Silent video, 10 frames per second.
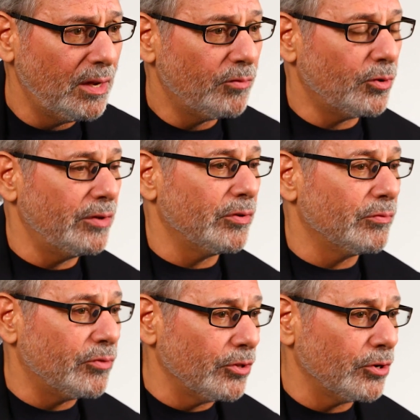for even
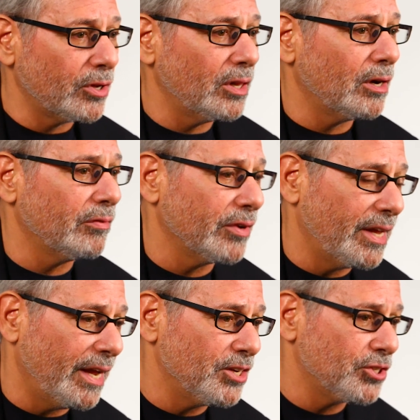further
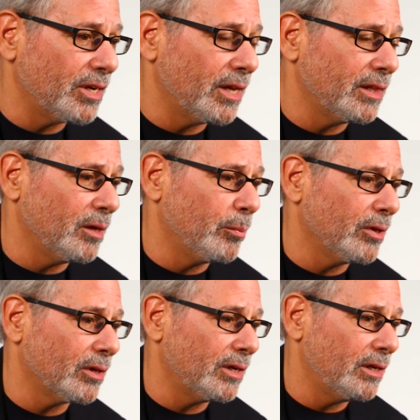clarification and the
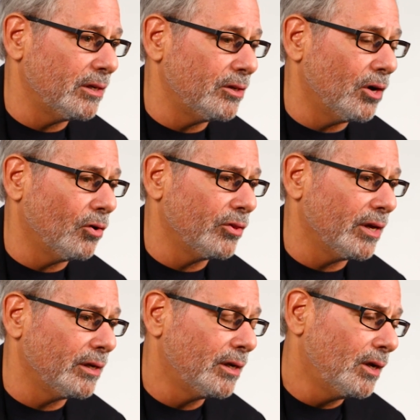ability to know that